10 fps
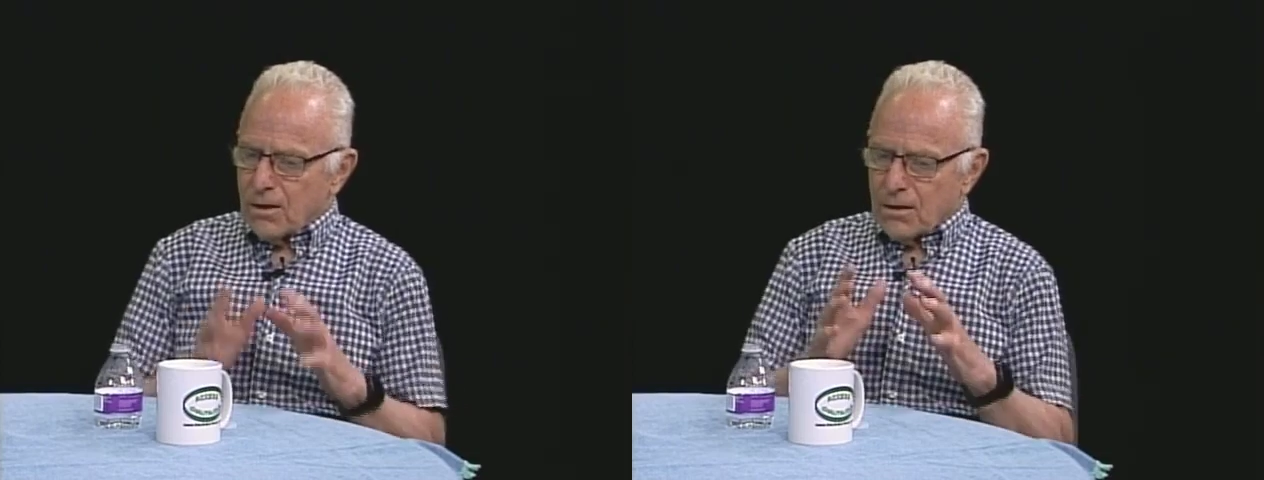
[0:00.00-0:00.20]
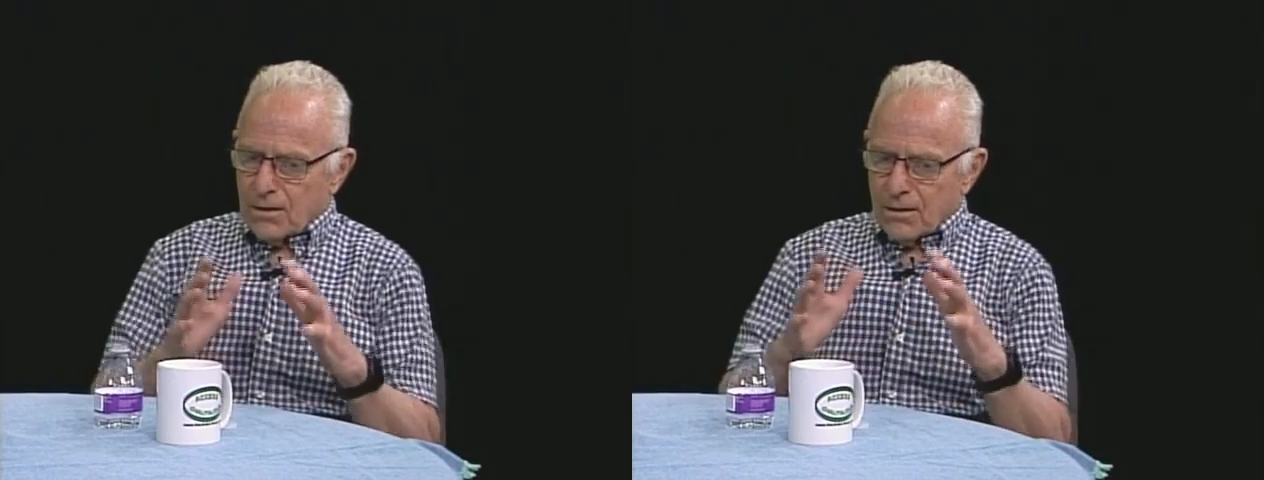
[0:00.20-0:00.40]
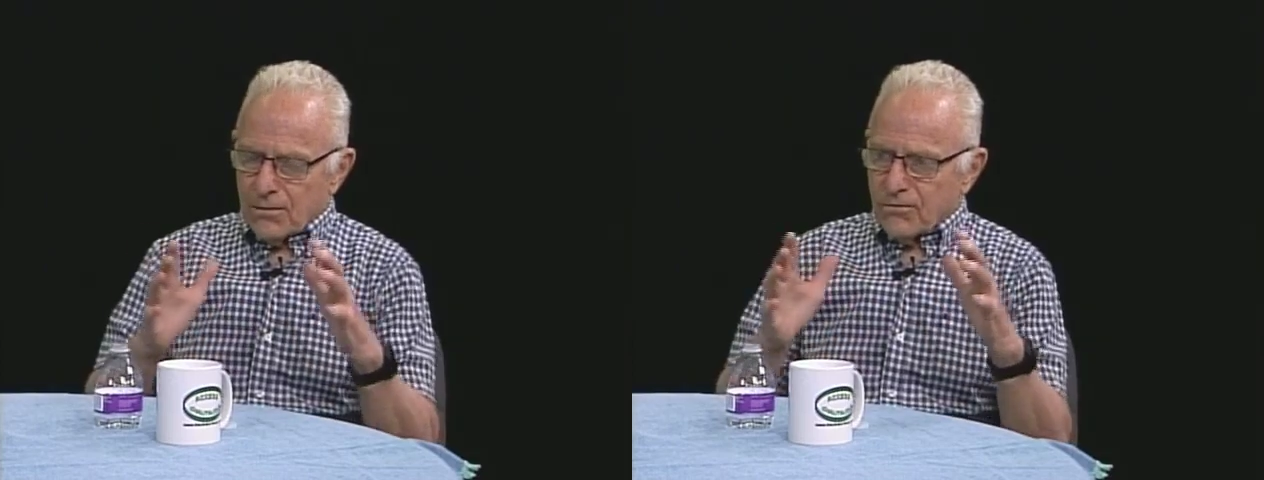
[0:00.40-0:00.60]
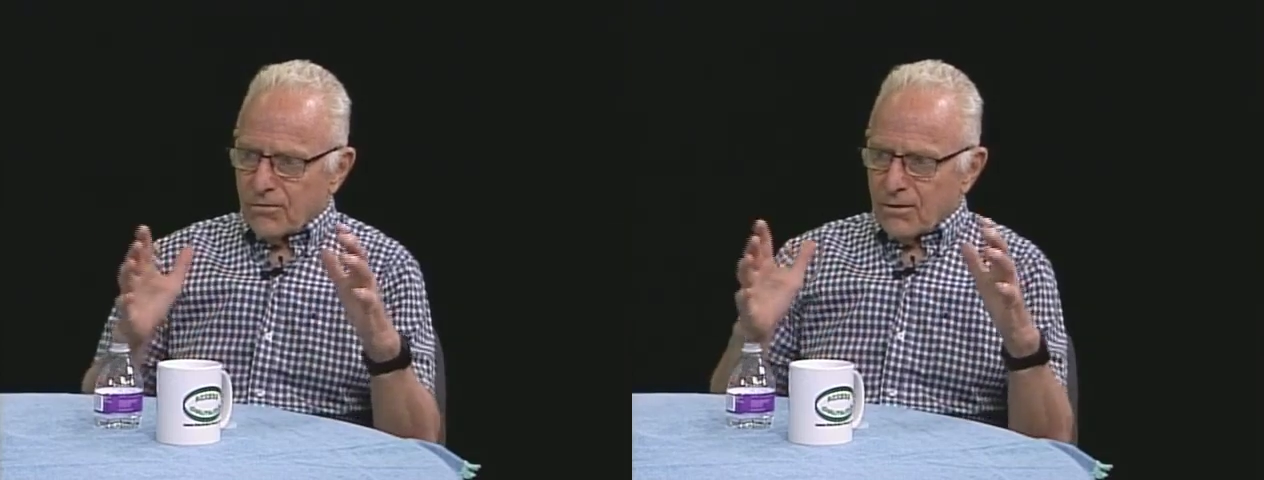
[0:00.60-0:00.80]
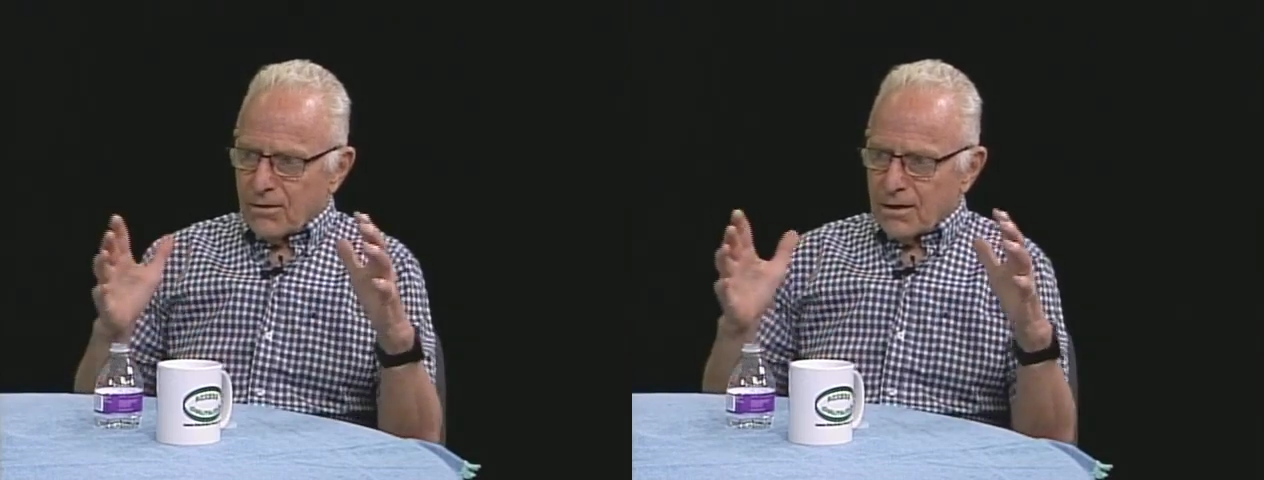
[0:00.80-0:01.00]
the lungs
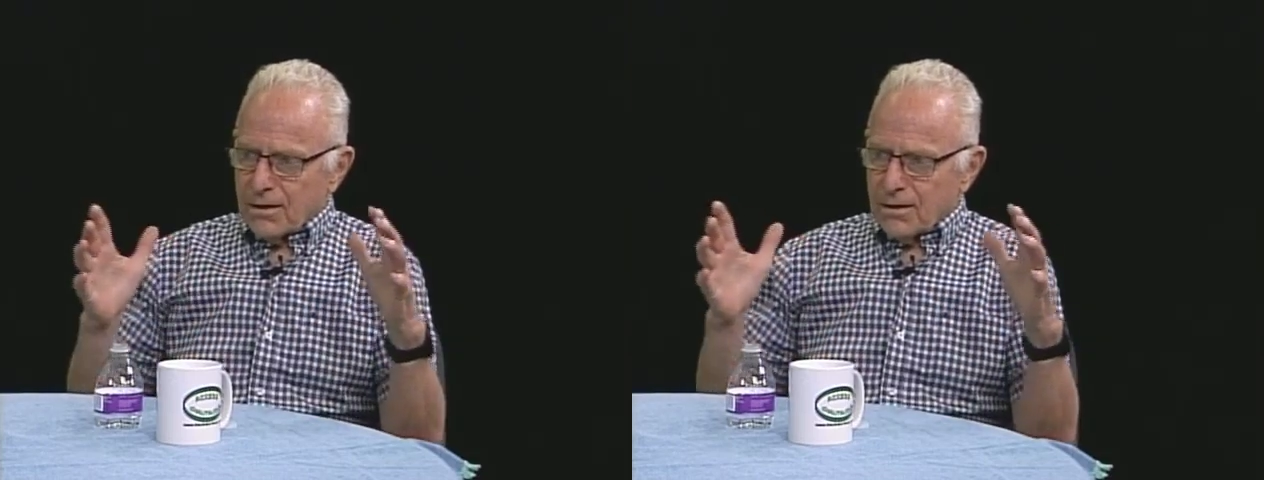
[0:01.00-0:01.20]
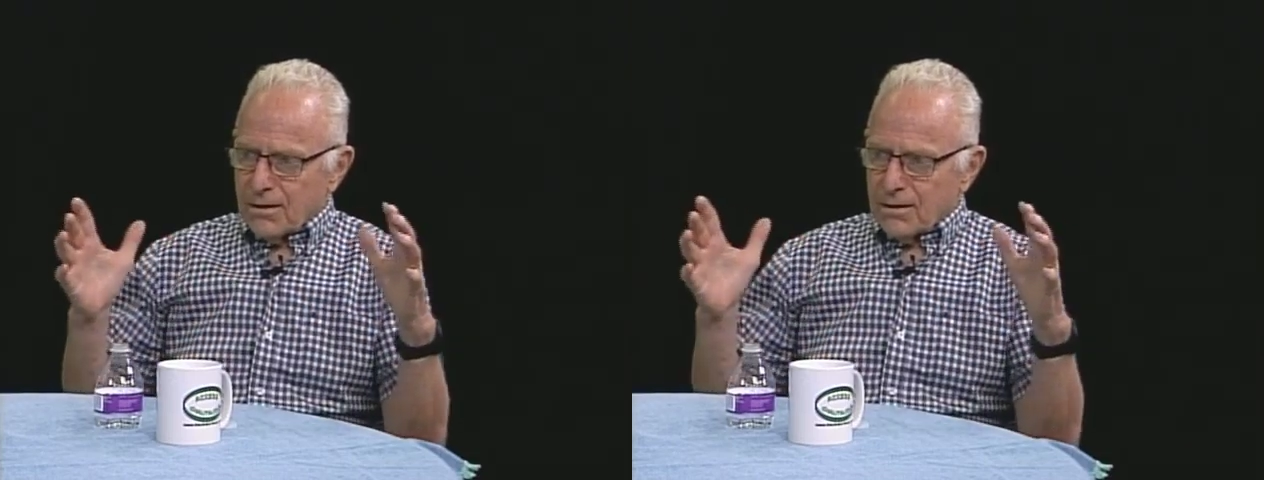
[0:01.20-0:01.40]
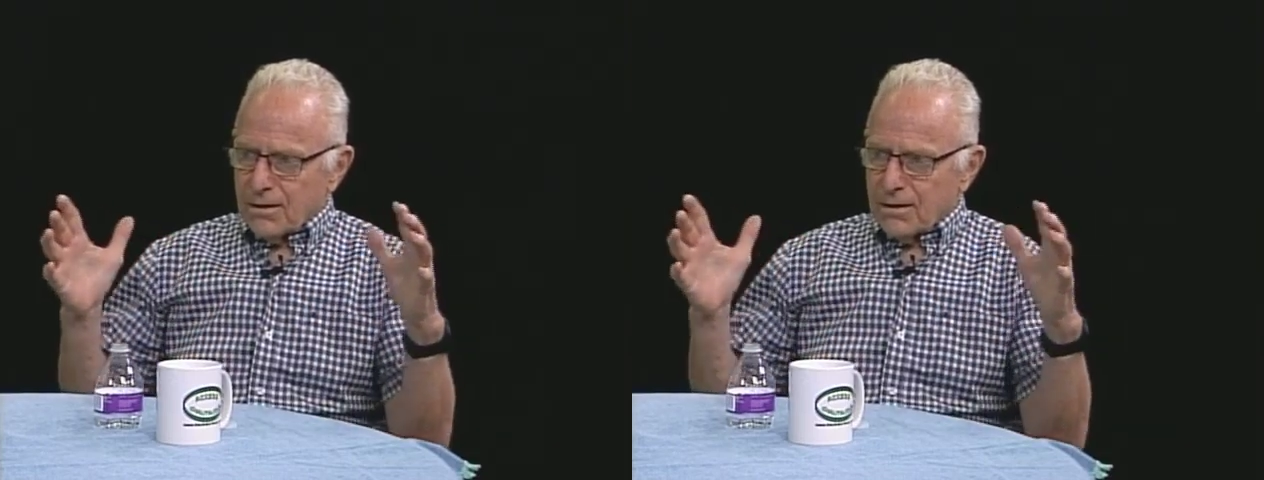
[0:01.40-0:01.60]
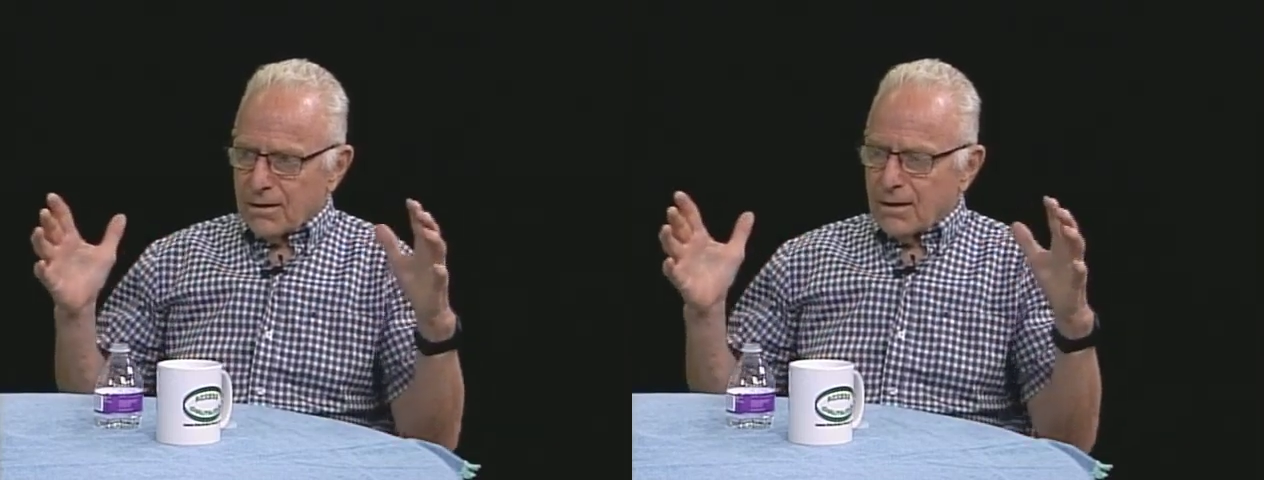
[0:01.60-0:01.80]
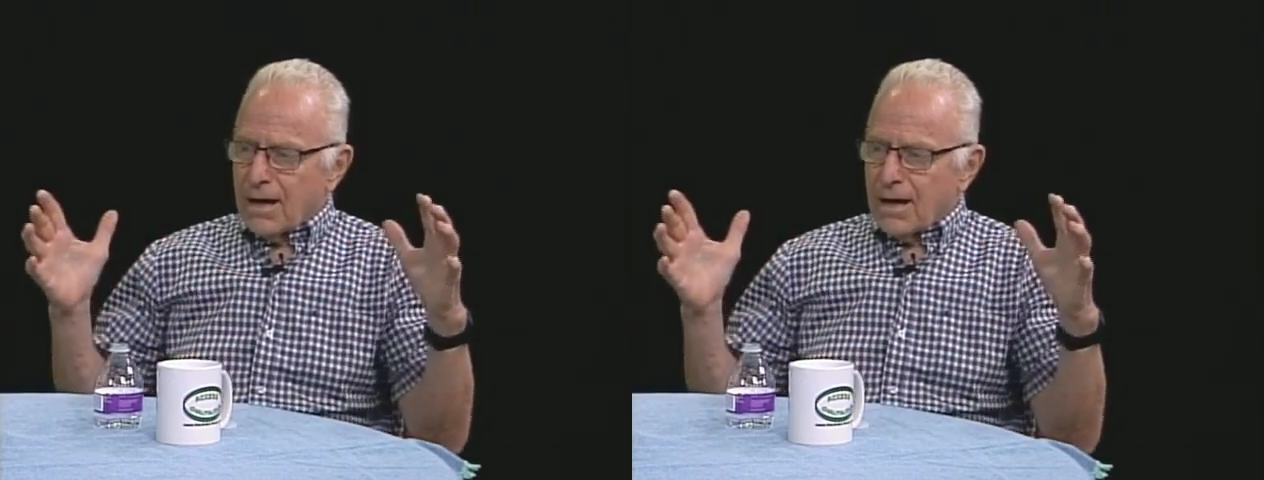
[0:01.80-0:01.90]
are like, uh,